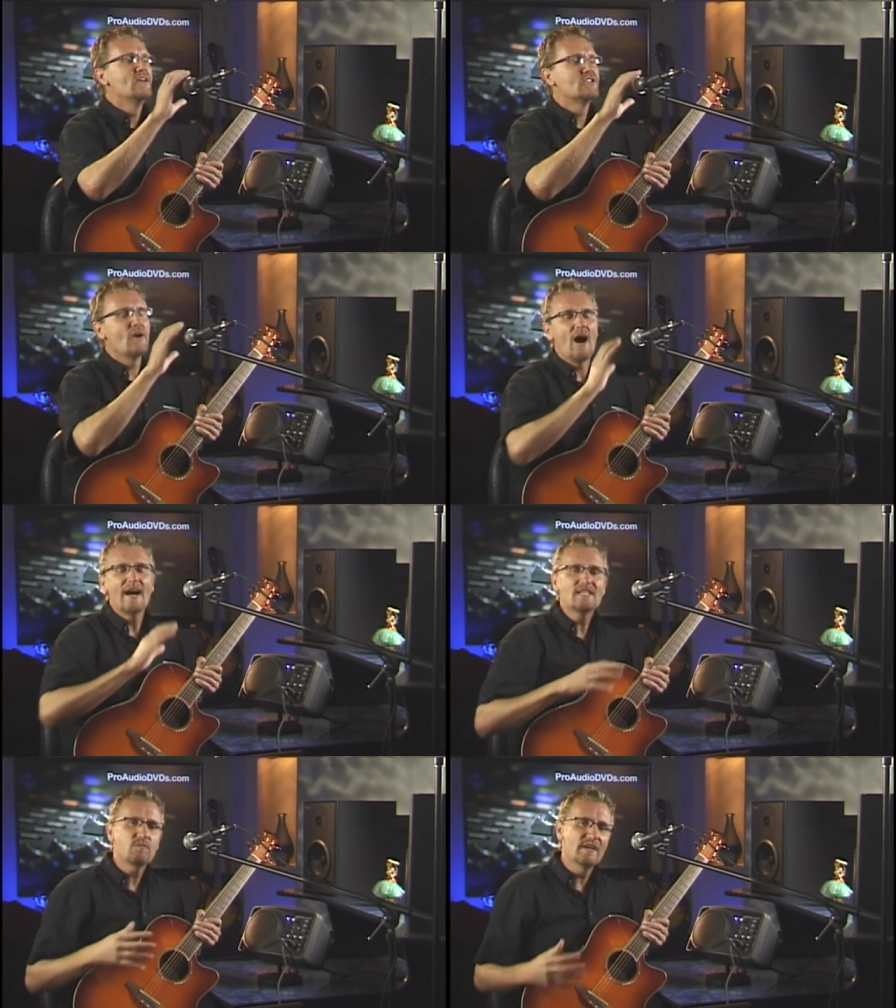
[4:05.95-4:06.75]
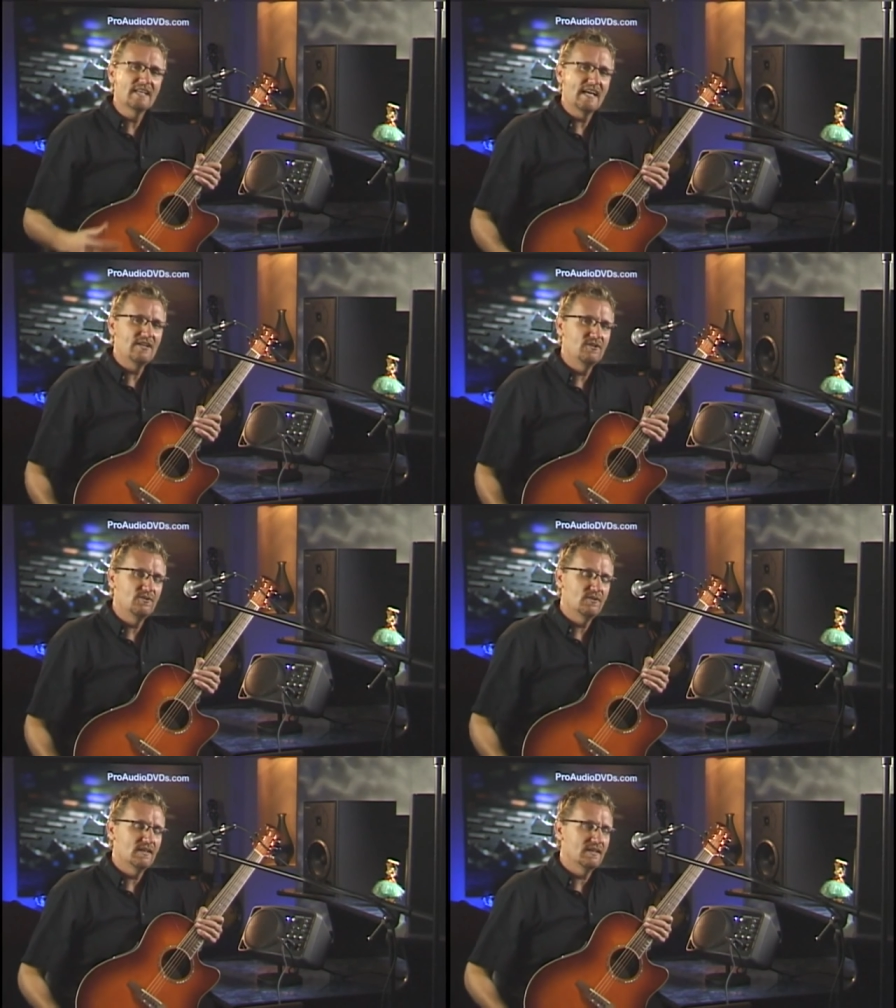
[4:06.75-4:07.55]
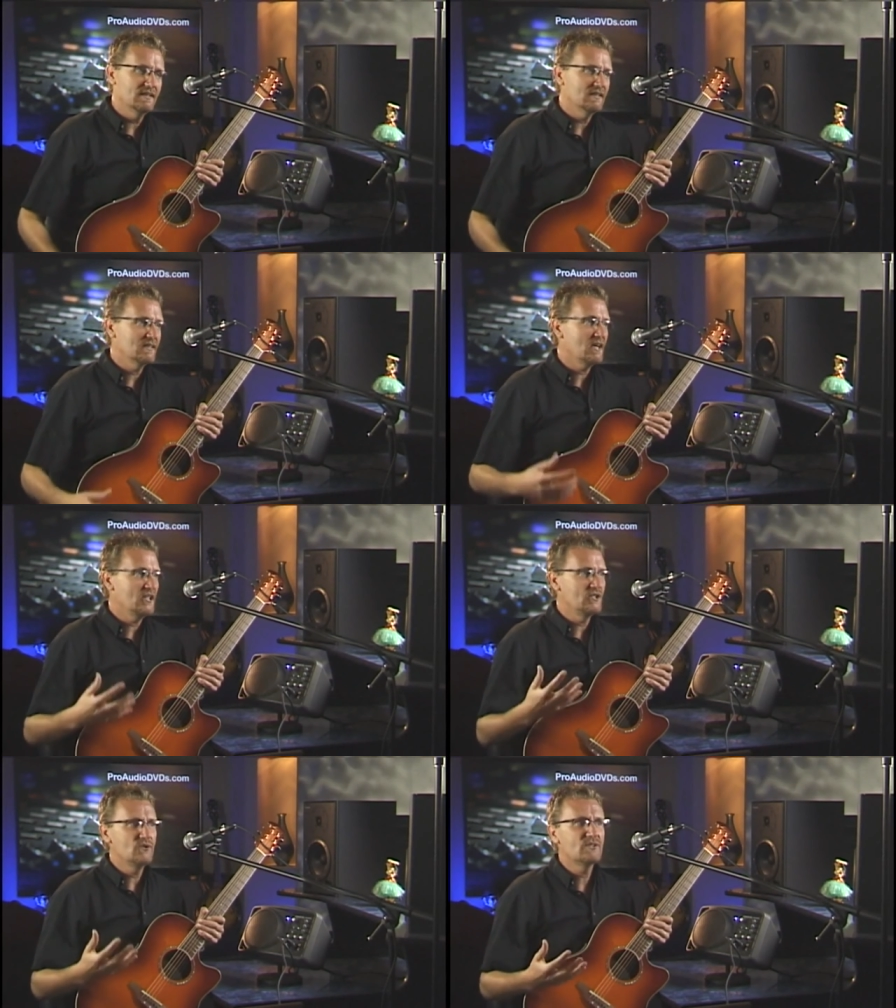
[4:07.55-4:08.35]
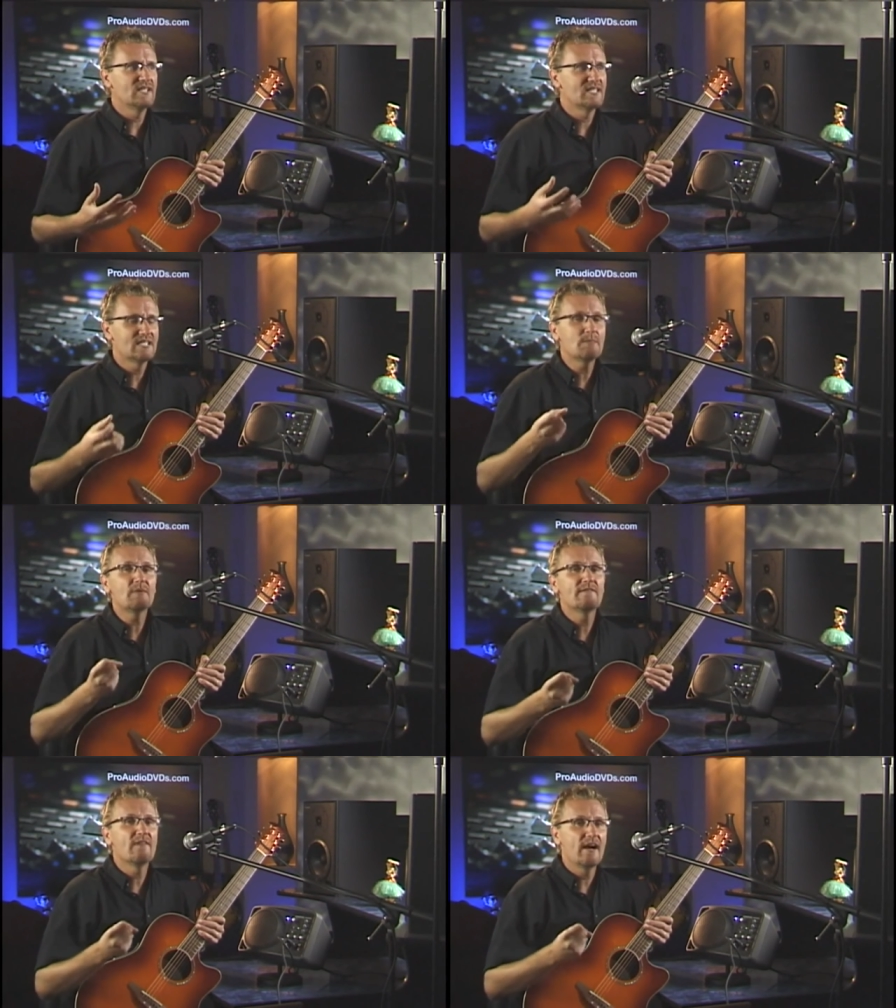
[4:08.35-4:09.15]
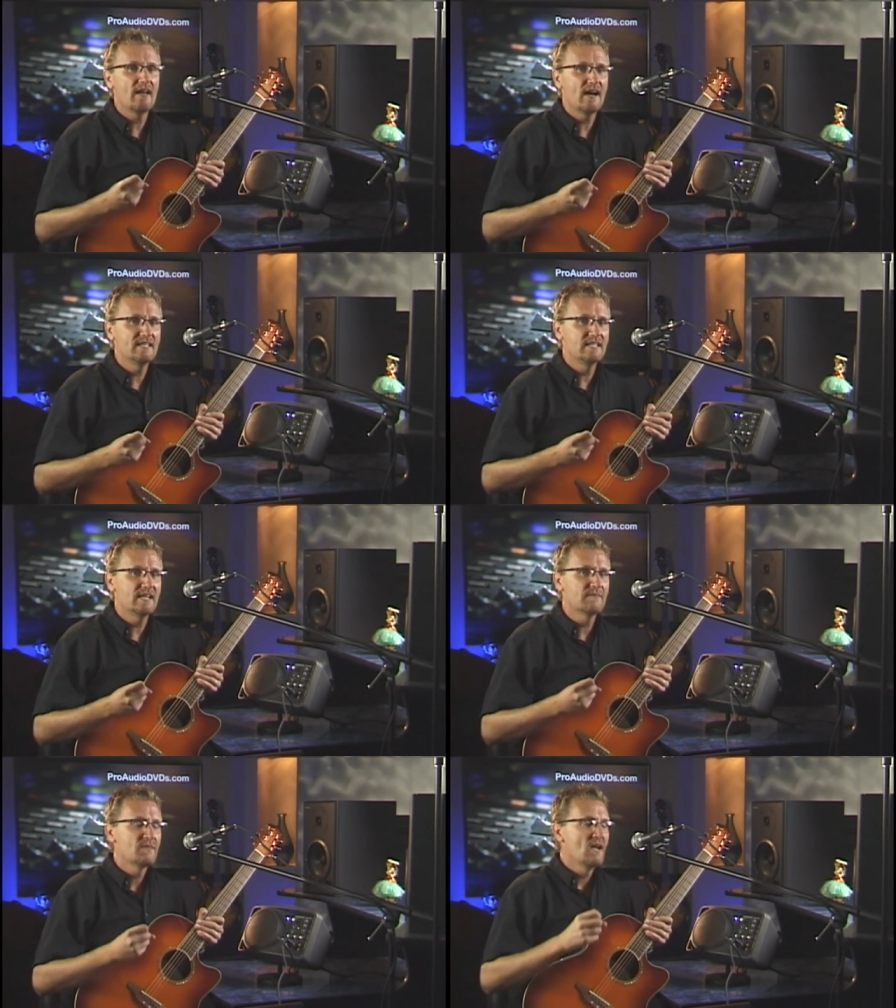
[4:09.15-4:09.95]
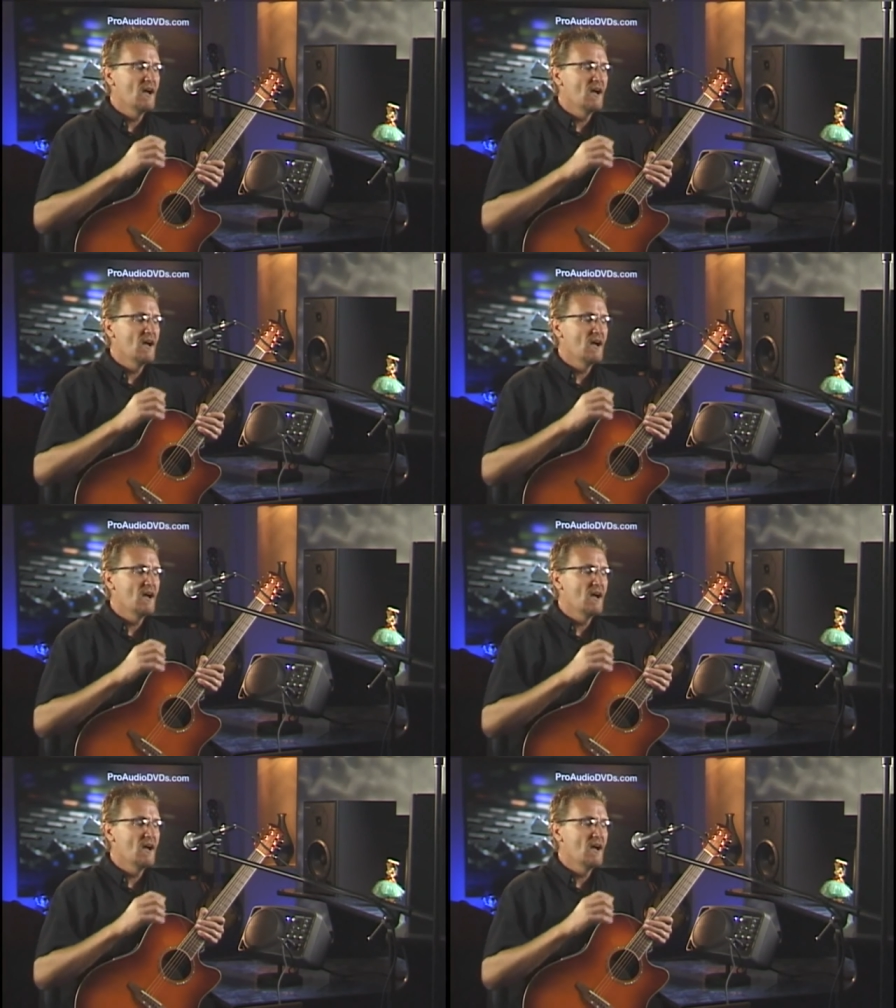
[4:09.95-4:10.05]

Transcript: So I just wanted to get you uh, kind of used to this simplified idea